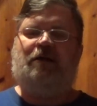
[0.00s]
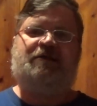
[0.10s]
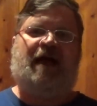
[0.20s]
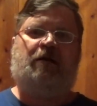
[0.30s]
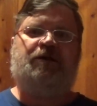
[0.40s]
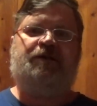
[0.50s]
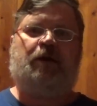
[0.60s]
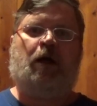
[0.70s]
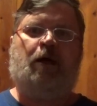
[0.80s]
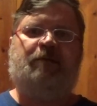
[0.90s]
down in the
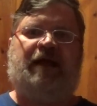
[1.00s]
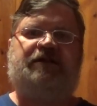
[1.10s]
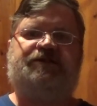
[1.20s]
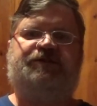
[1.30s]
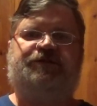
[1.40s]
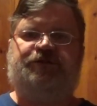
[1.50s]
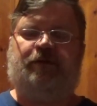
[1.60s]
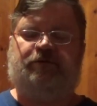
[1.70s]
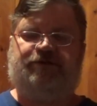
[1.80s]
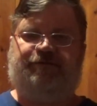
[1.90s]
comments, to
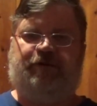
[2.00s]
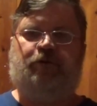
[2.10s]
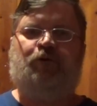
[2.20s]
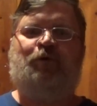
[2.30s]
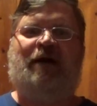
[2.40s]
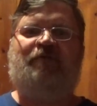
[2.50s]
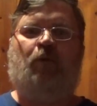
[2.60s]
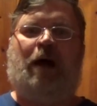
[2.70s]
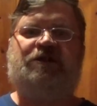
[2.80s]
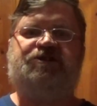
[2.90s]
those of you who have
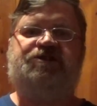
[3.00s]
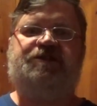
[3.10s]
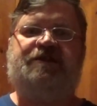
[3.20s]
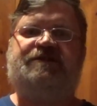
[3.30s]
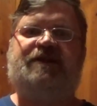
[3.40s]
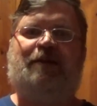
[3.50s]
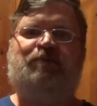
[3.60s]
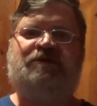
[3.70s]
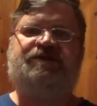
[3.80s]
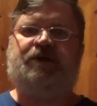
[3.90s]
watched this
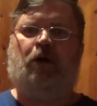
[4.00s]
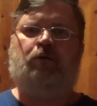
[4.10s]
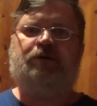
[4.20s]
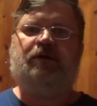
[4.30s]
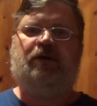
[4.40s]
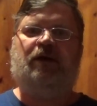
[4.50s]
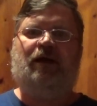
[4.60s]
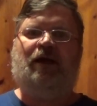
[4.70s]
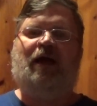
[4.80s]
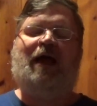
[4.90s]
episode,
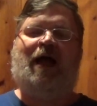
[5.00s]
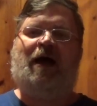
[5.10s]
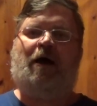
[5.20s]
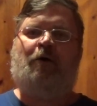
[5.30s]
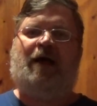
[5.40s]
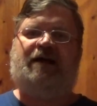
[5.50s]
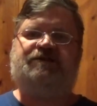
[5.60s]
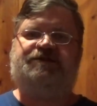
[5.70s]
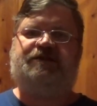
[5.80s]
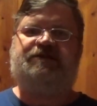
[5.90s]
how
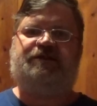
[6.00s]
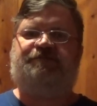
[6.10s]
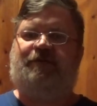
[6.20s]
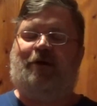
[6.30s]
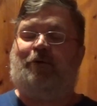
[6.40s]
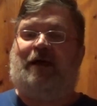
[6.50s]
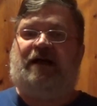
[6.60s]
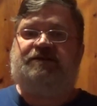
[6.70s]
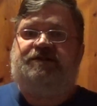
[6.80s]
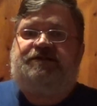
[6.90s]
has
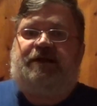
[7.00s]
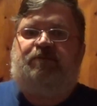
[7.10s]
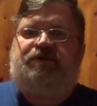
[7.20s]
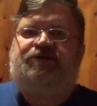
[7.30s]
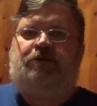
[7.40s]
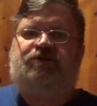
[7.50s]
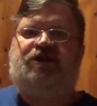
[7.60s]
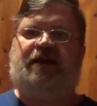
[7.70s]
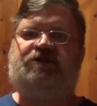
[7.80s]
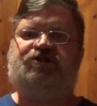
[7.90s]
this episode
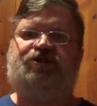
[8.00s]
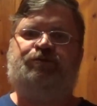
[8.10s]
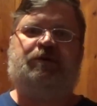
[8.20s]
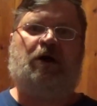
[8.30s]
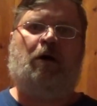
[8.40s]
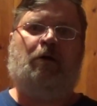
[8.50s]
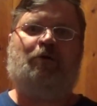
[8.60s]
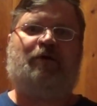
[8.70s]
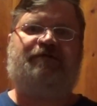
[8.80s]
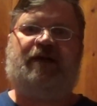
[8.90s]
changed you at all
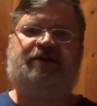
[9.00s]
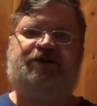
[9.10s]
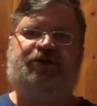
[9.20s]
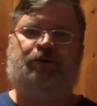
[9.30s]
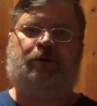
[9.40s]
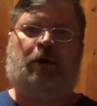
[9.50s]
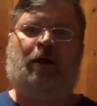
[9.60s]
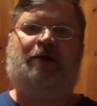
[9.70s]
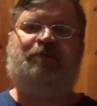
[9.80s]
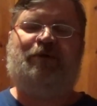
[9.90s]
or affected you at all?
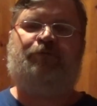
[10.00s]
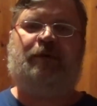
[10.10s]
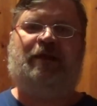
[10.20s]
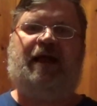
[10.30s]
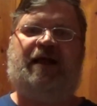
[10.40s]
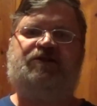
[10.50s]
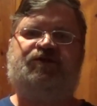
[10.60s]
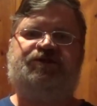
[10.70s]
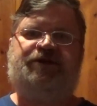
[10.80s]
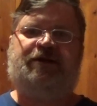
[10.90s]
I'd be really
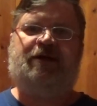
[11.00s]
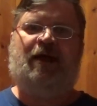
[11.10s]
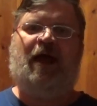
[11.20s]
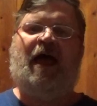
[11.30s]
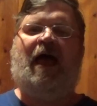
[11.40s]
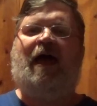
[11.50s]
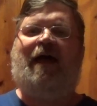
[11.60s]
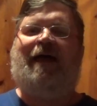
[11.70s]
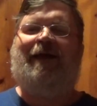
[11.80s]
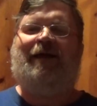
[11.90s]
interested
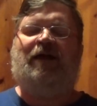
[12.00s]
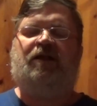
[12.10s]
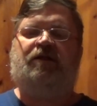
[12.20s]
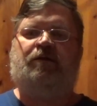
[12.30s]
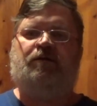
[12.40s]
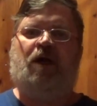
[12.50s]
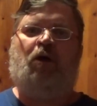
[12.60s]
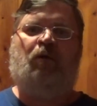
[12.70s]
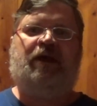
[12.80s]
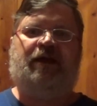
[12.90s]
in
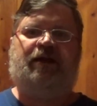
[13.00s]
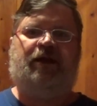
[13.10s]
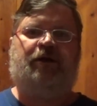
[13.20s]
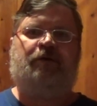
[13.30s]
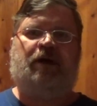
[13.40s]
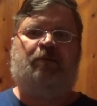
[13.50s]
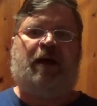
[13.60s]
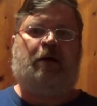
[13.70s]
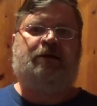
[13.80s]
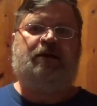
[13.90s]
knowing and hearing
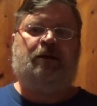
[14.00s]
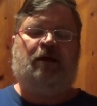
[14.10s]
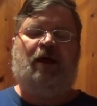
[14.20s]
about it.